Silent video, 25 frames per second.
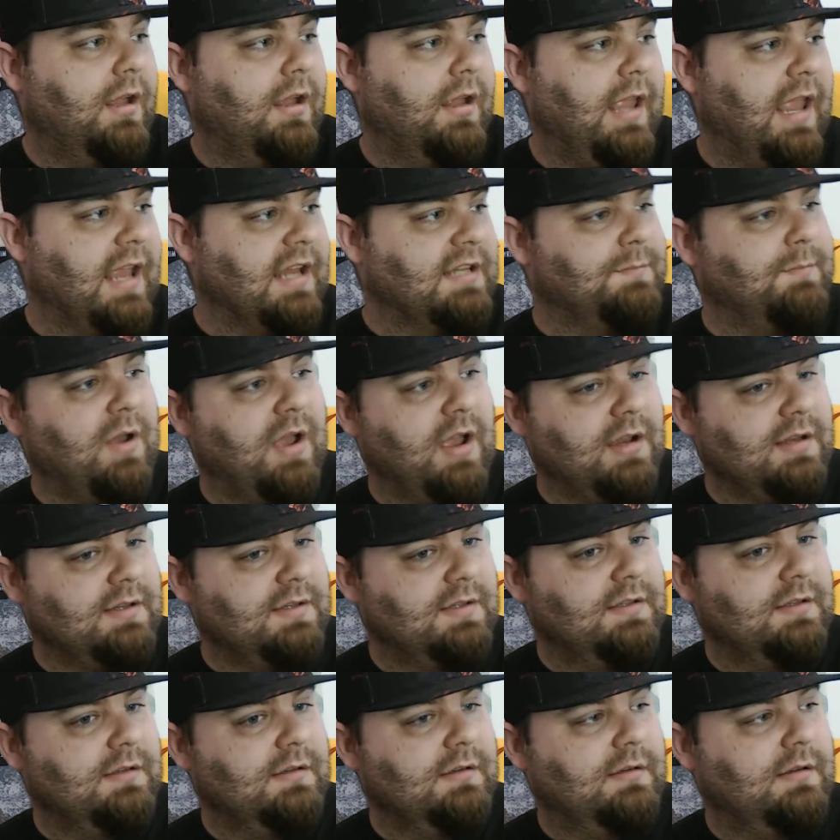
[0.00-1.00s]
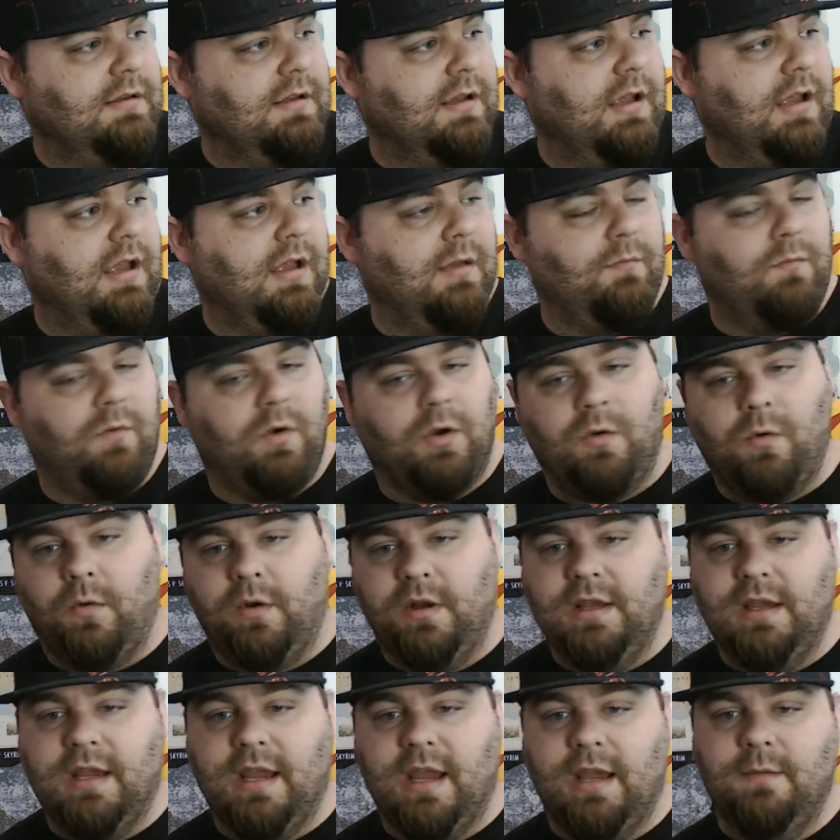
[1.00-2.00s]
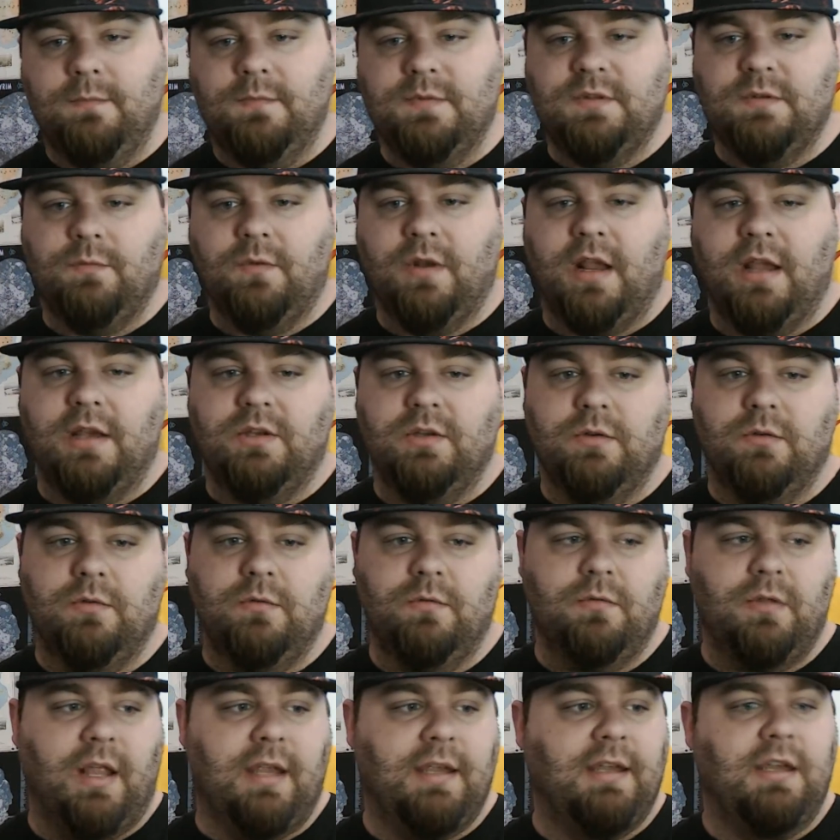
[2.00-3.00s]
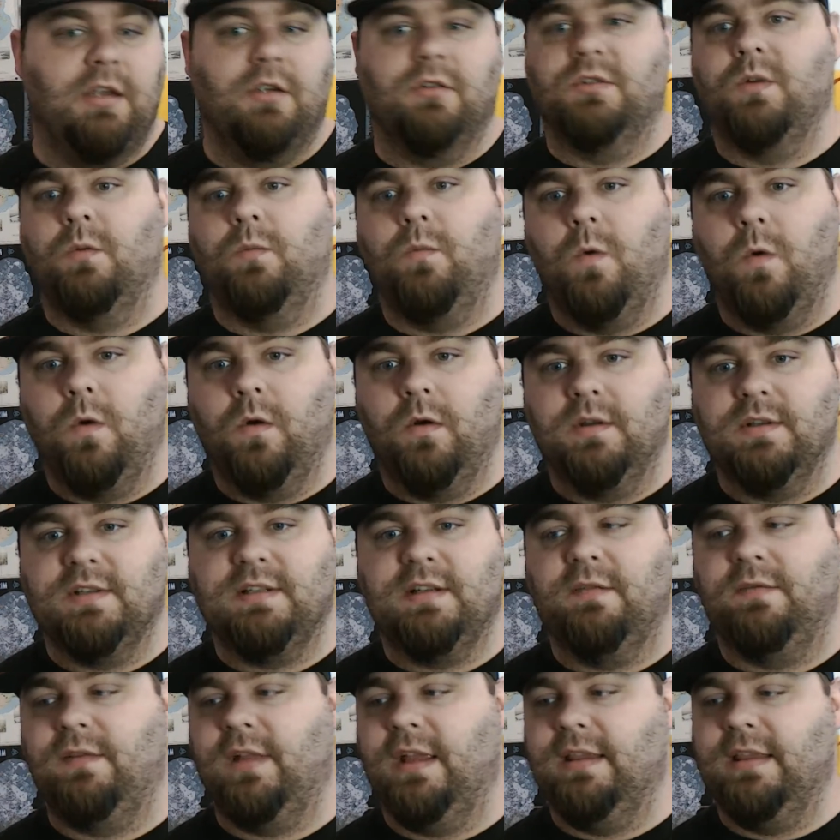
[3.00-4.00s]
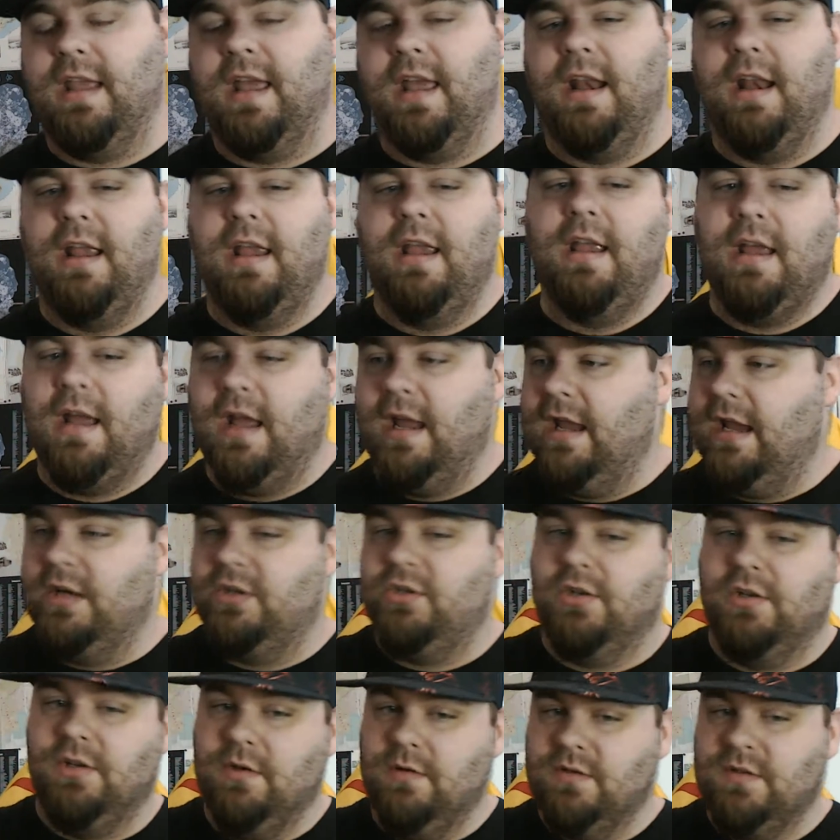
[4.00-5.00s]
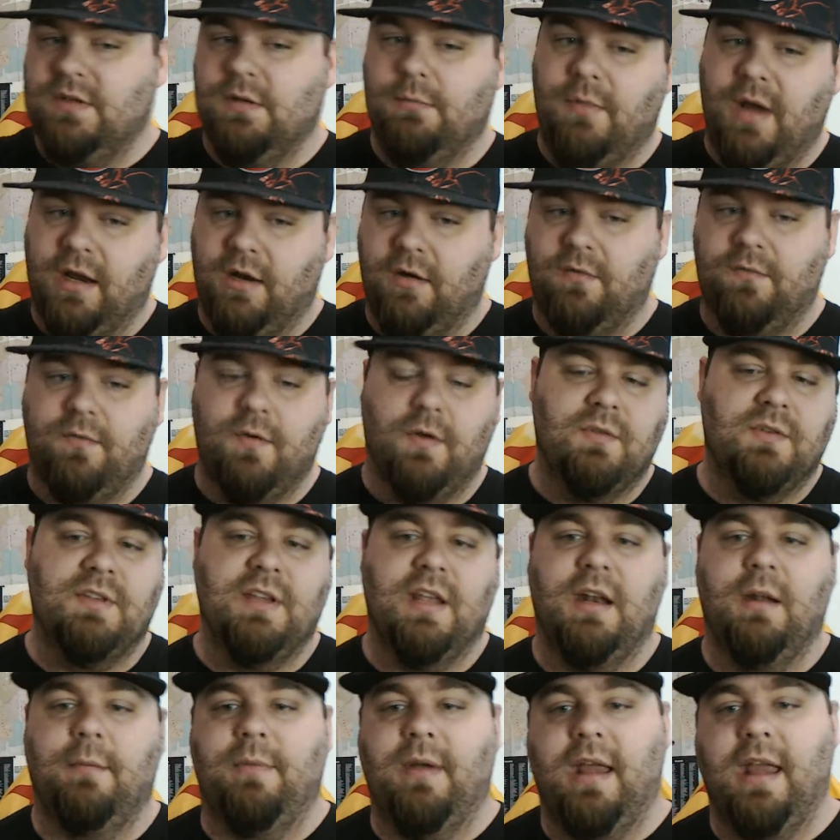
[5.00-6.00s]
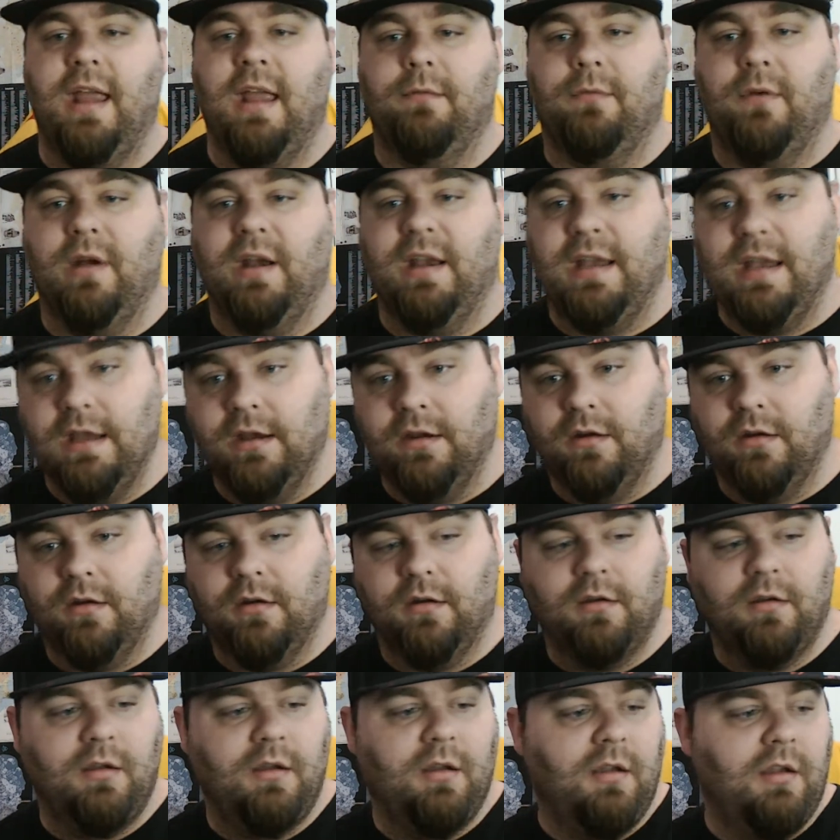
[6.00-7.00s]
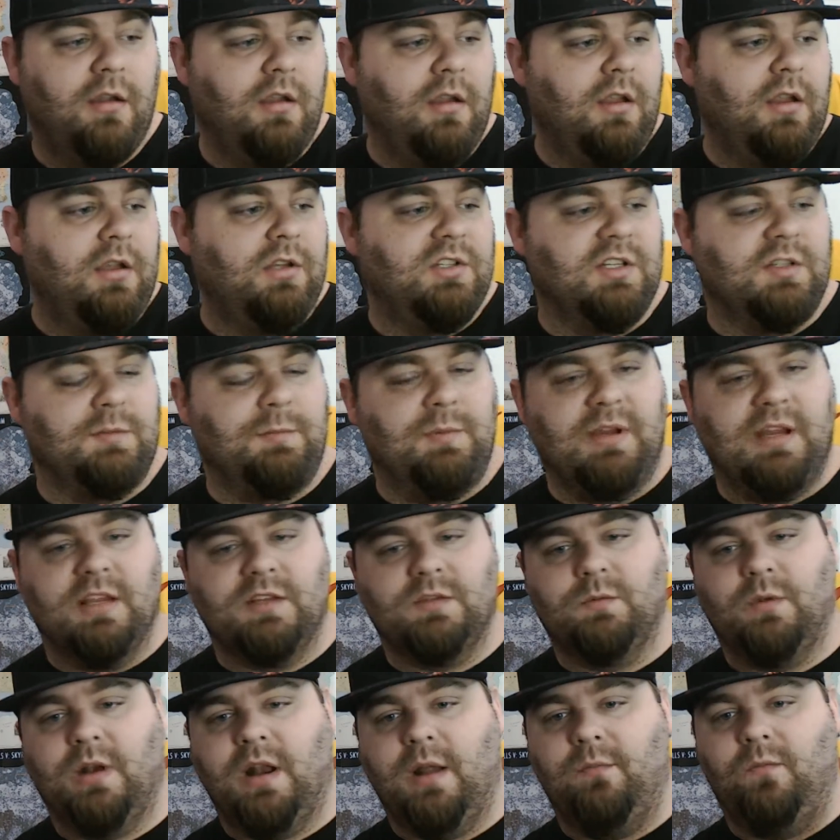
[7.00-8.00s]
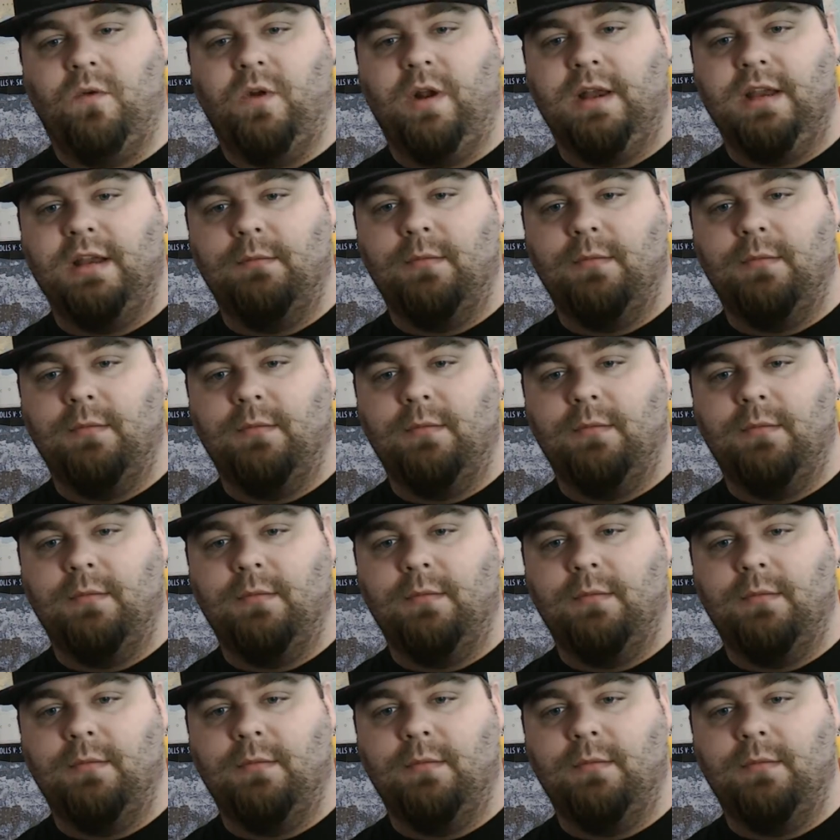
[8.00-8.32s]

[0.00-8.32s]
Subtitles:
Xbox recording games, when I do like Gears of War and stuff like that, I actually use the microphone setup I have right here, just because when I'm running